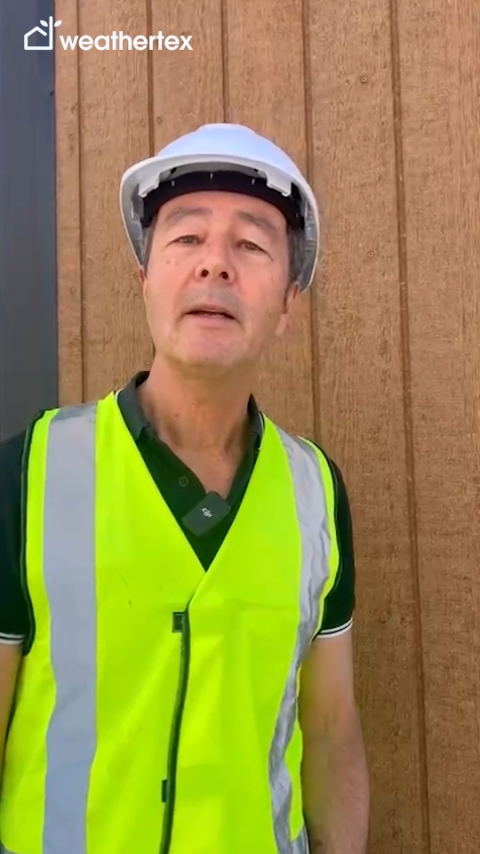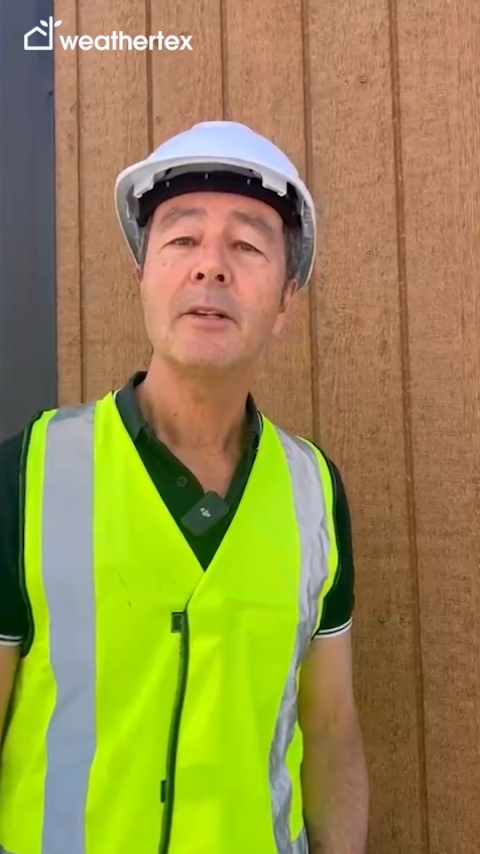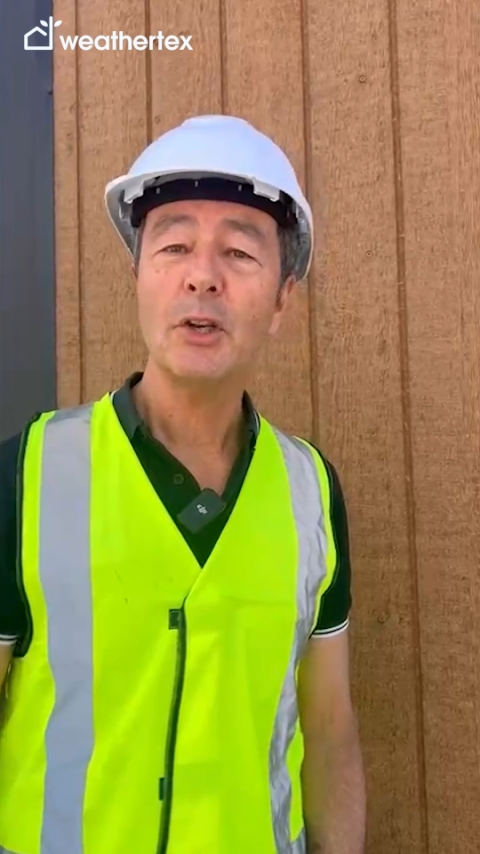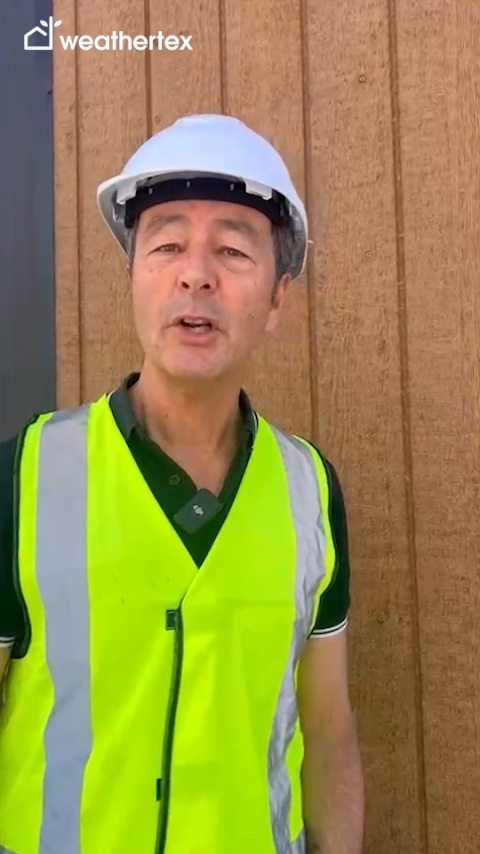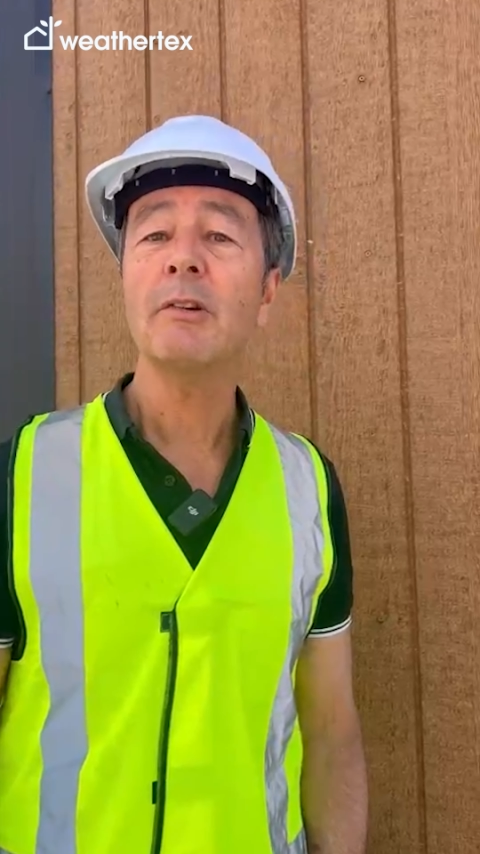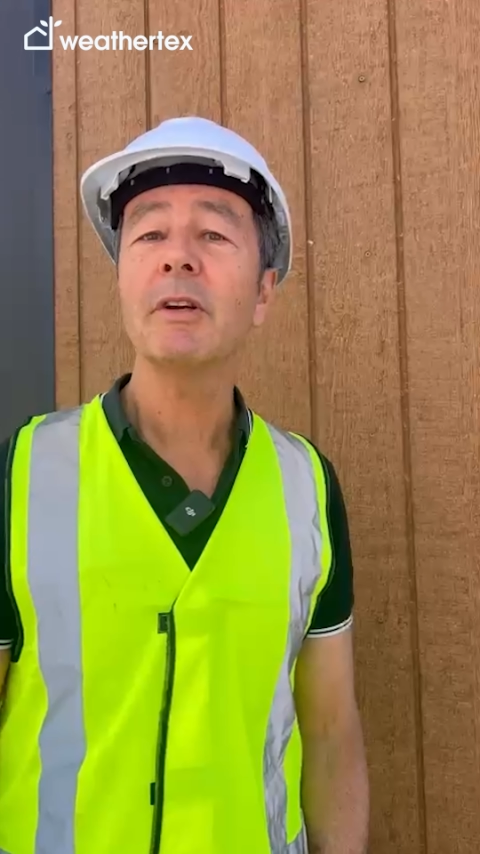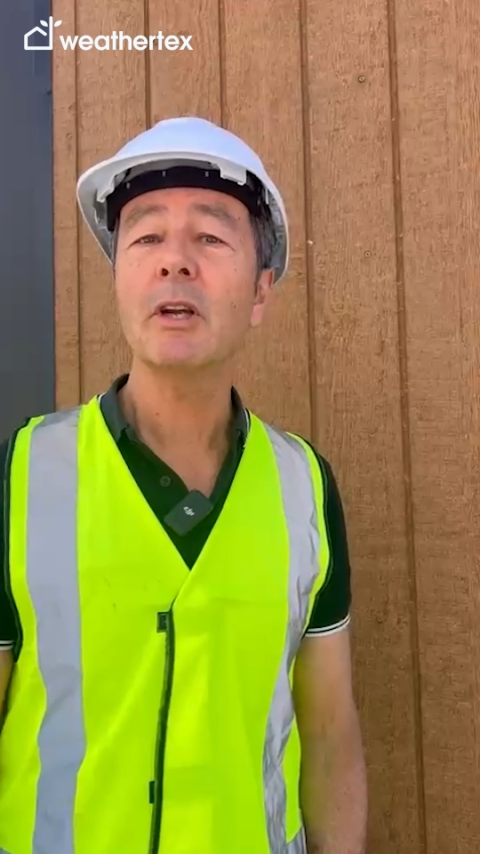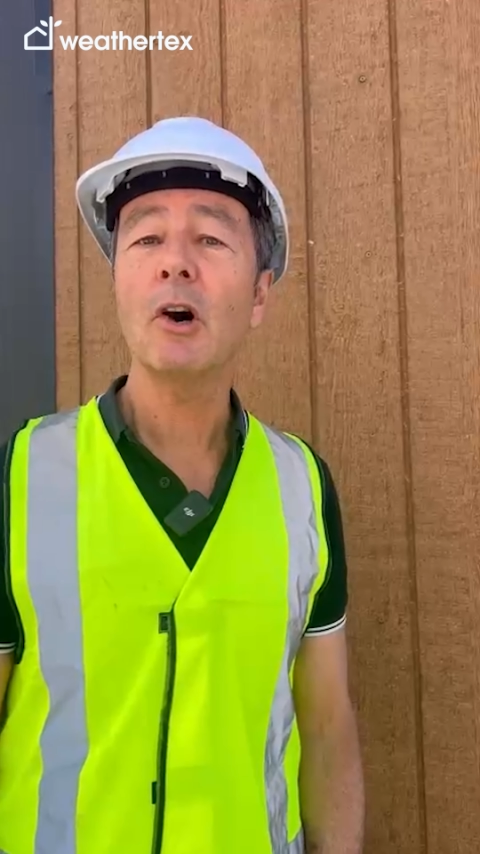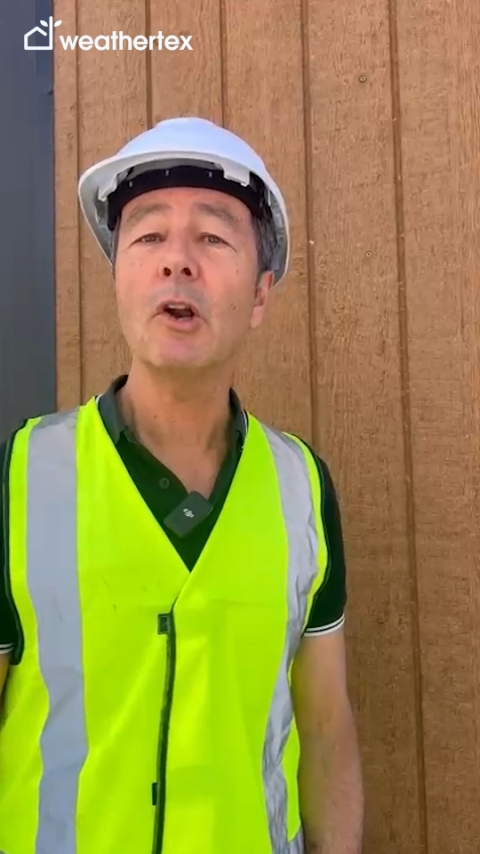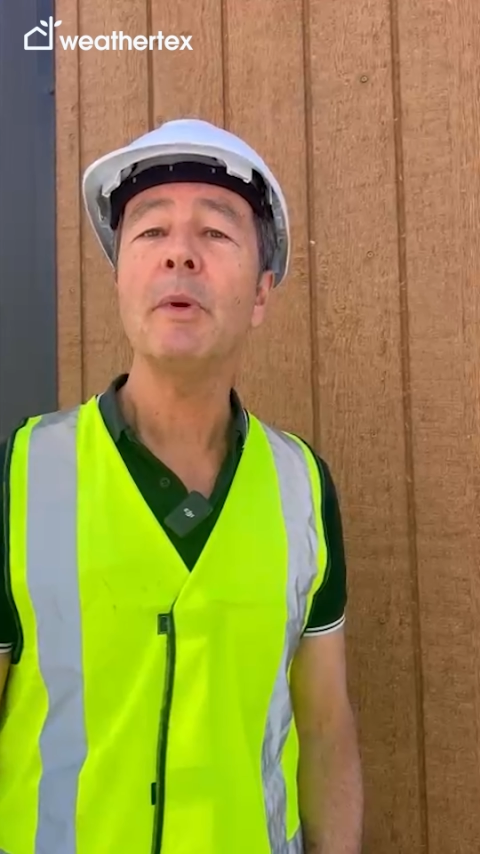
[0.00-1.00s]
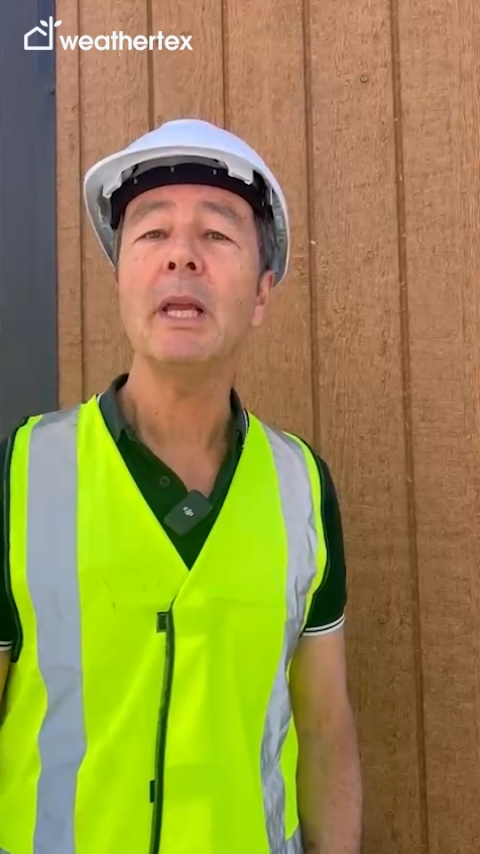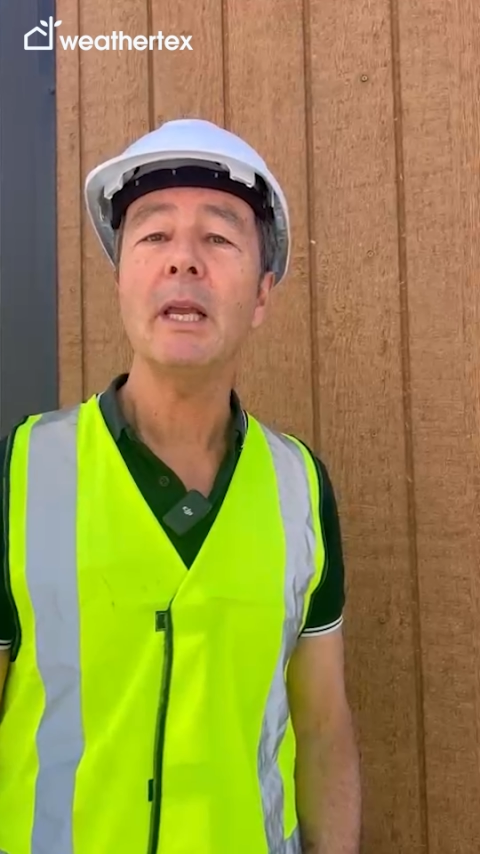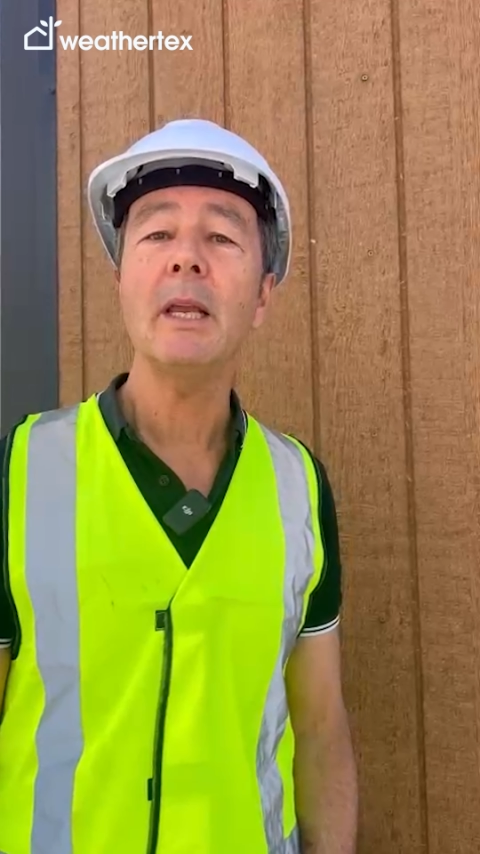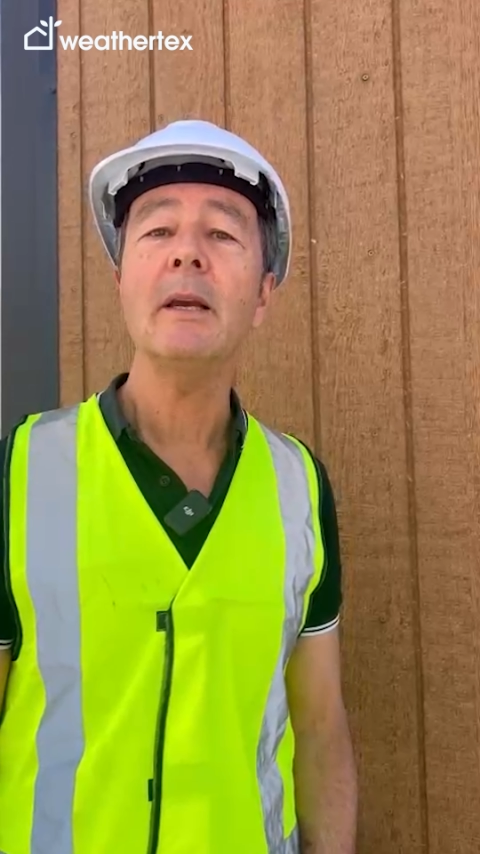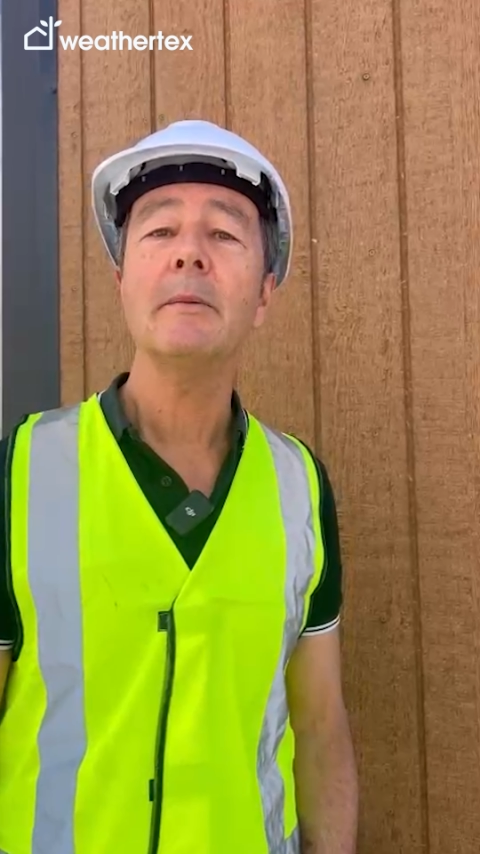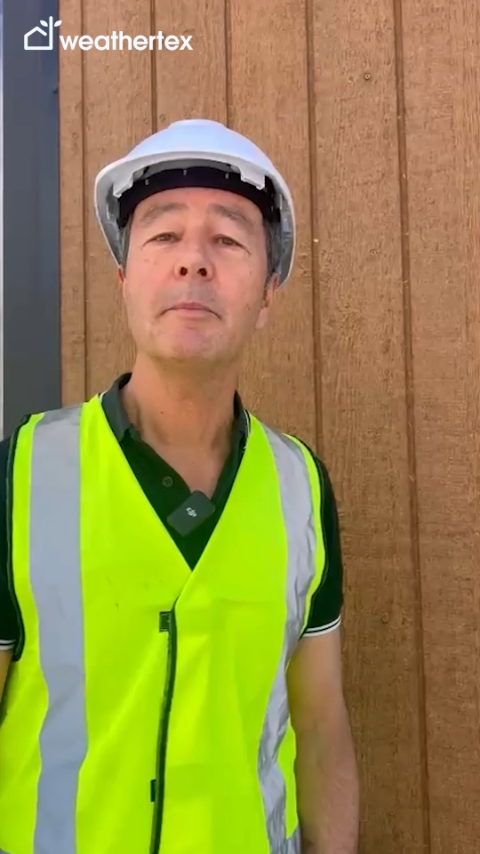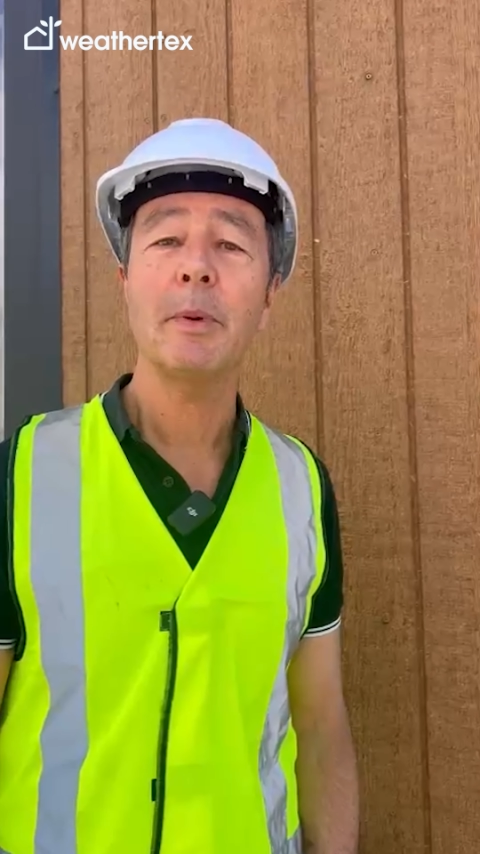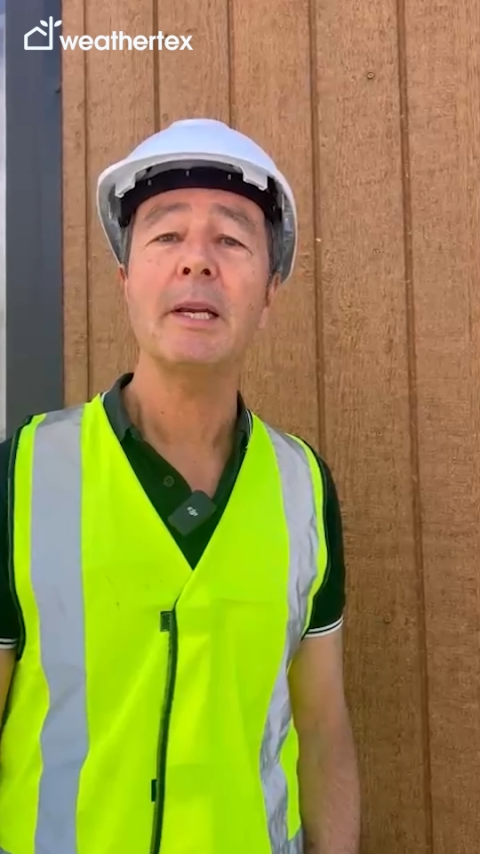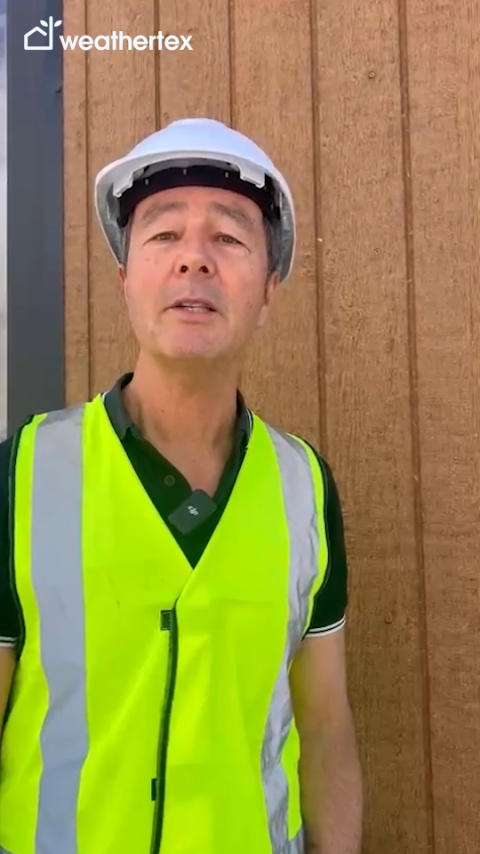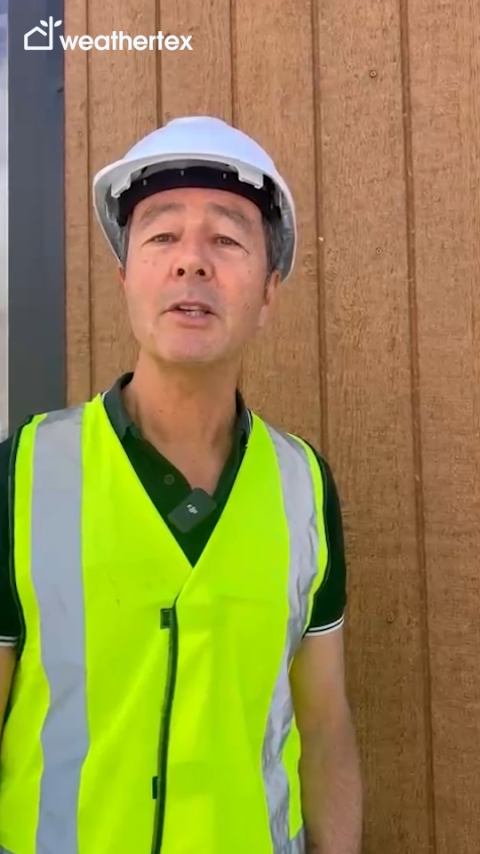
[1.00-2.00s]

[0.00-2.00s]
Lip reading: circular economy-based